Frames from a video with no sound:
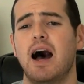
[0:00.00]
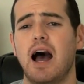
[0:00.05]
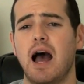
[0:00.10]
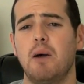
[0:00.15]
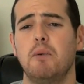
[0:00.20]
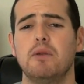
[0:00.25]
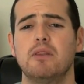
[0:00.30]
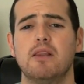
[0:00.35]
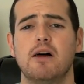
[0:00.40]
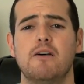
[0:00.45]

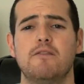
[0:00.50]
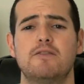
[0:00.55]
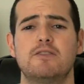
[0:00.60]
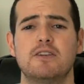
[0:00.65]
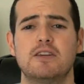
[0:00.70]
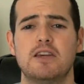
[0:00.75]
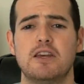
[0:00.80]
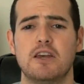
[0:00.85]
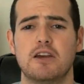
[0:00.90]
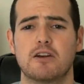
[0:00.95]
I would love
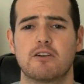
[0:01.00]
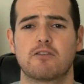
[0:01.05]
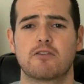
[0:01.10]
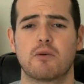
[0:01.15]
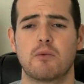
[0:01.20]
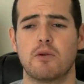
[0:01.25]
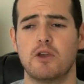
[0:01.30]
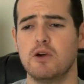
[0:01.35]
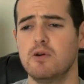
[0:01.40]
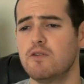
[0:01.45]
to hear
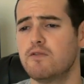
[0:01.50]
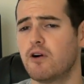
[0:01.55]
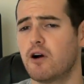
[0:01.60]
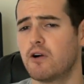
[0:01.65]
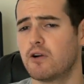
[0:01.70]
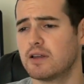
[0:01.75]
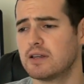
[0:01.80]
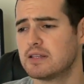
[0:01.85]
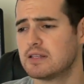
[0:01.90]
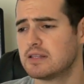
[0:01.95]
from you. We've
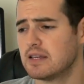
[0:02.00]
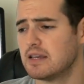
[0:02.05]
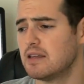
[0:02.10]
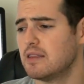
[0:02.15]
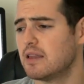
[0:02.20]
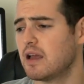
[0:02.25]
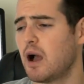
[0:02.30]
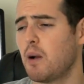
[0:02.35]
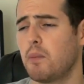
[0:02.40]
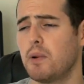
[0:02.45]
already
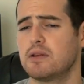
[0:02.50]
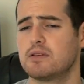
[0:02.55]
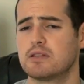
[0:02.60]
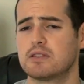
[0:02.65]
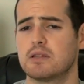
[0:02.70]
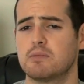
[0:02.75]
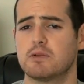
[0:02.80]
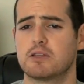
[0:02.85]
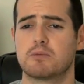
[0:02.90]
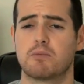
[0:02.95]
seen the operating
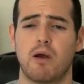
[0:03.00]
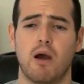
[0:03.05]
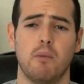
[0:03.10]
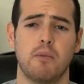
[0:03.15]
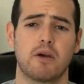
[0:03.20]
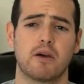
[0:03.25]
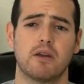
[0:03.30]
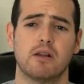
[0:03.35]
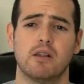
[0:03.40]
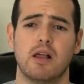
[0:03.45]
system it's
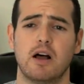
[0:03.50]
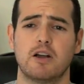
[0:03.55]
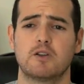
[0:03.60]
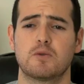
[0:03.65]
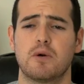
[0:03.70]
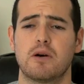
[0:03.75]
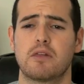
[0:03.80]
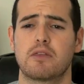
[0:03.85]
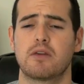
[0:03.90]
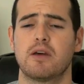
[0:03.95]
probably going to launch
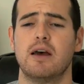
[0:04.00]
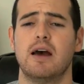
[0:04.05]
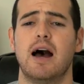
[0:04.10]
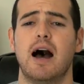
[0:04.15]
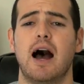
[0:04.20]
with,